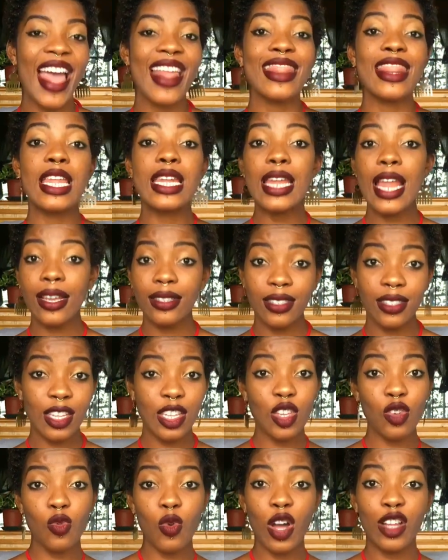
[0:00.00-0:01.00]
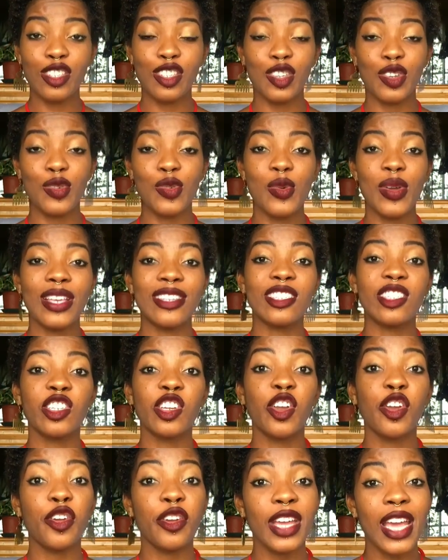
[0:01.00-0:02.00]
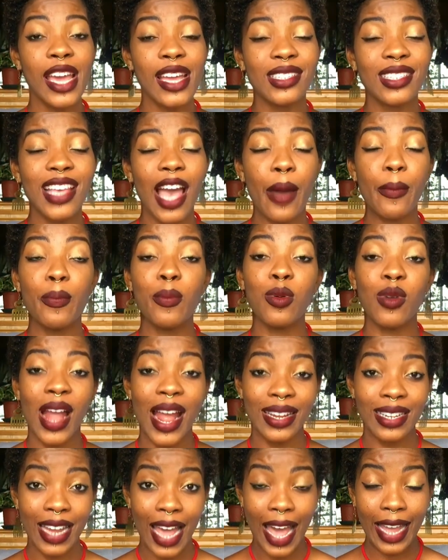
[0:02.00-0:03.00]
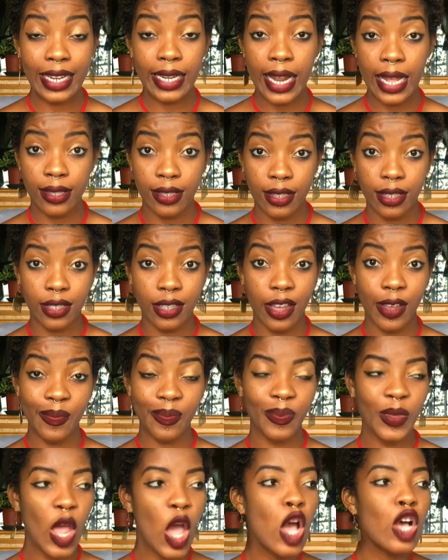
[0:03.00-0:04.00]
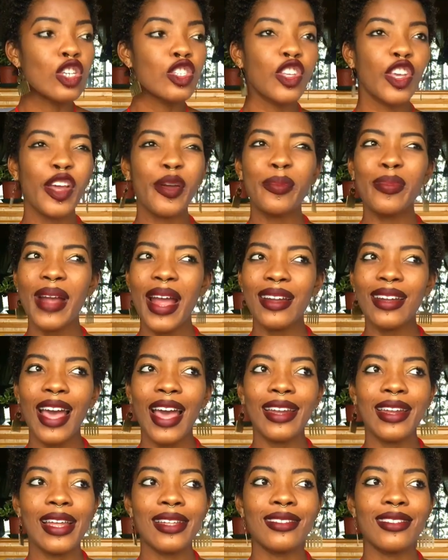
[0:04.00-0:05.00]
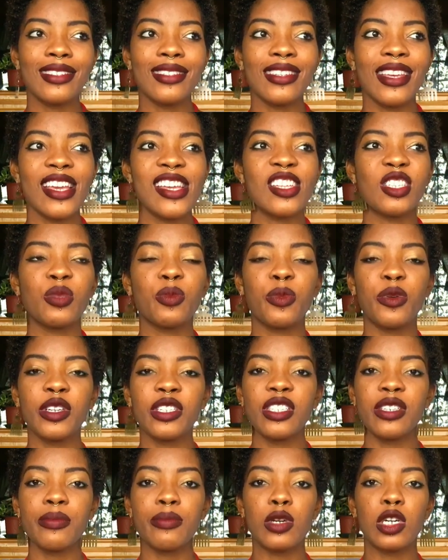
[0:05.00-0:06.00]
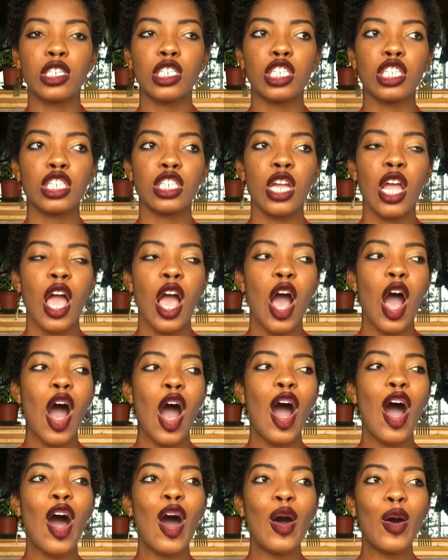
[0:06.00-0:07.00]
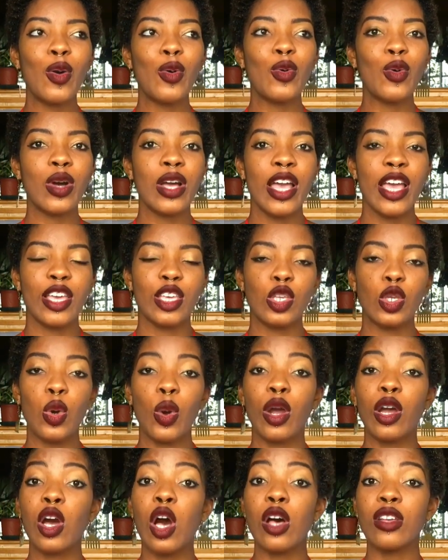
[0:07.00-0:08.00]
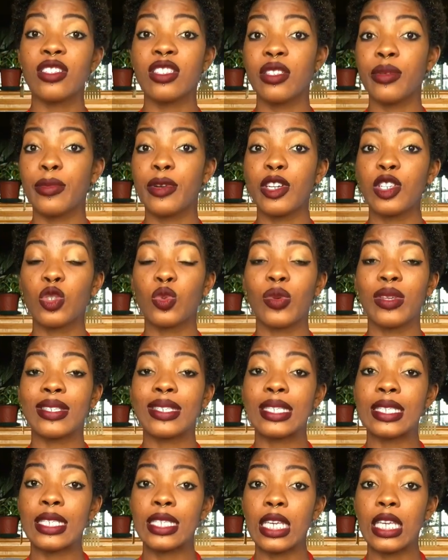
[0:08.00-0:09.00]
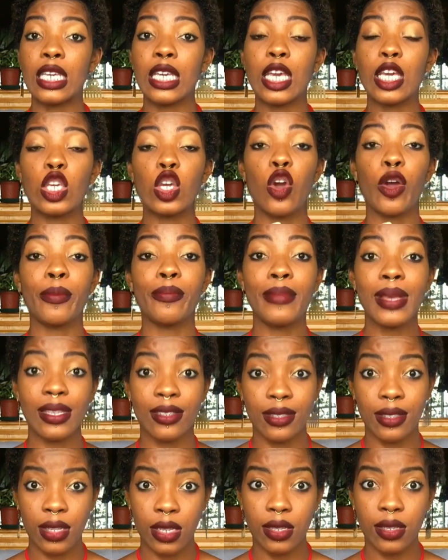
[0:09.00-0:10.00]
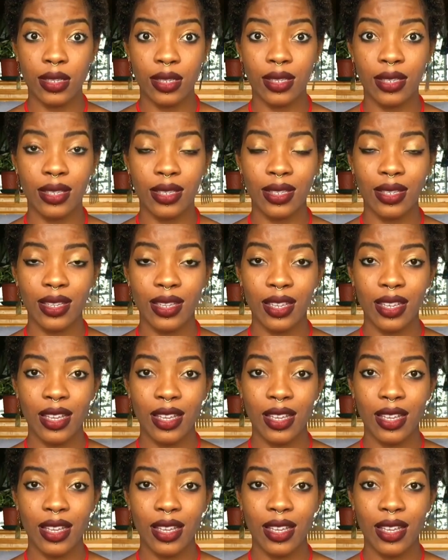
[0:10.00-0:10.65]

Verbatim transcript: The next thing you want to do is to create a brand identity. So your brand identity is pretty much how your customers will see your business.